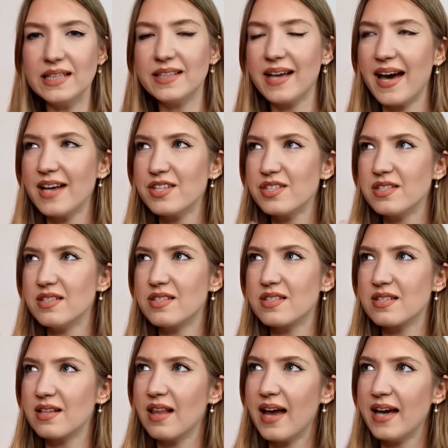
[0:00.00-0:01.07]
has this
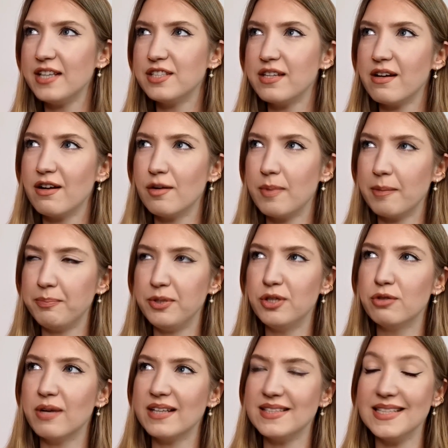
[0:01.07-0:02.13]
slight Erba
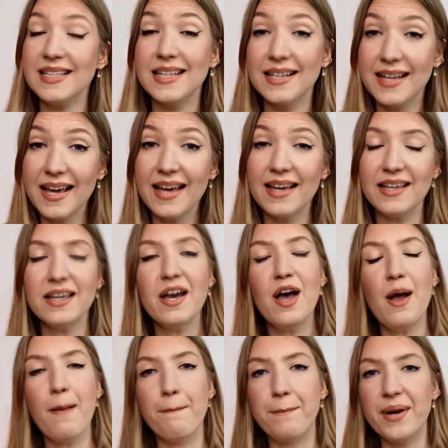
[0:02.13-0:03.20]
Pura DNA,
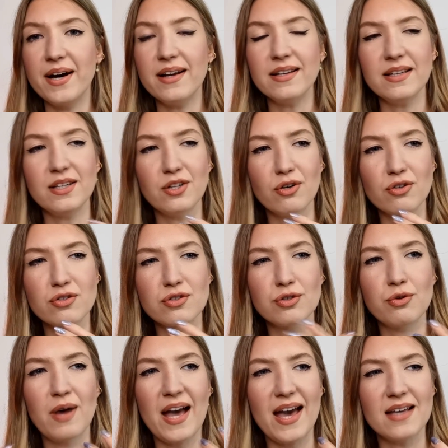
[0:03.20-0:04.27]
but it
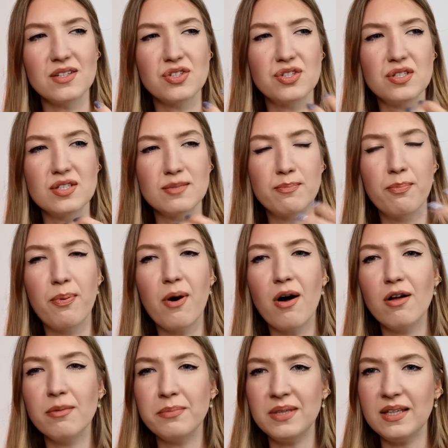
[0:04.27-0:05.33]
also has this
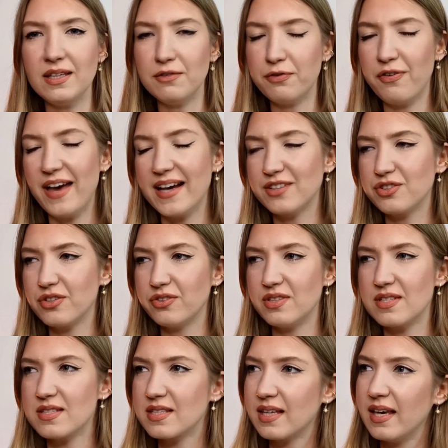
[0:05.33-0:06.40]
balmy effect on
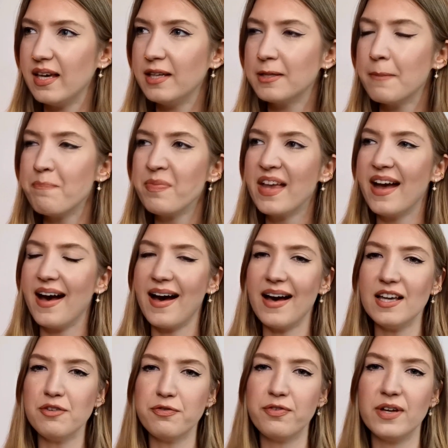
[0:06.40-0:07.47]
the skin.
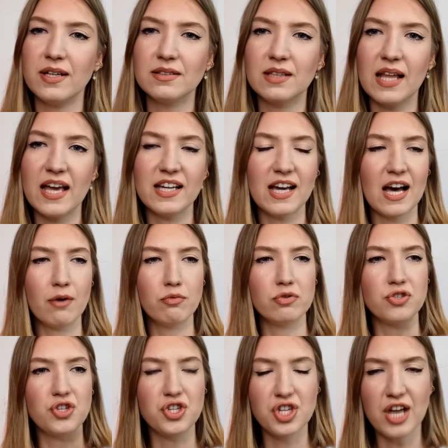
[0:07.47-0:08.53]
I felt like I
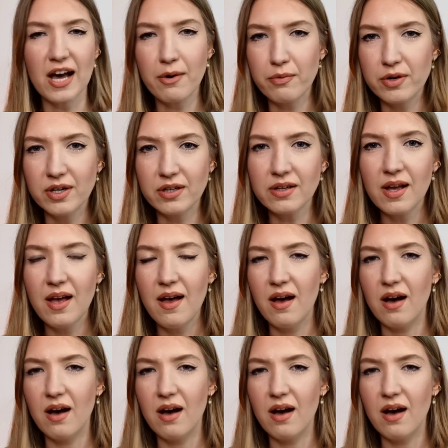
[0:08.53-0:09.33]
would shower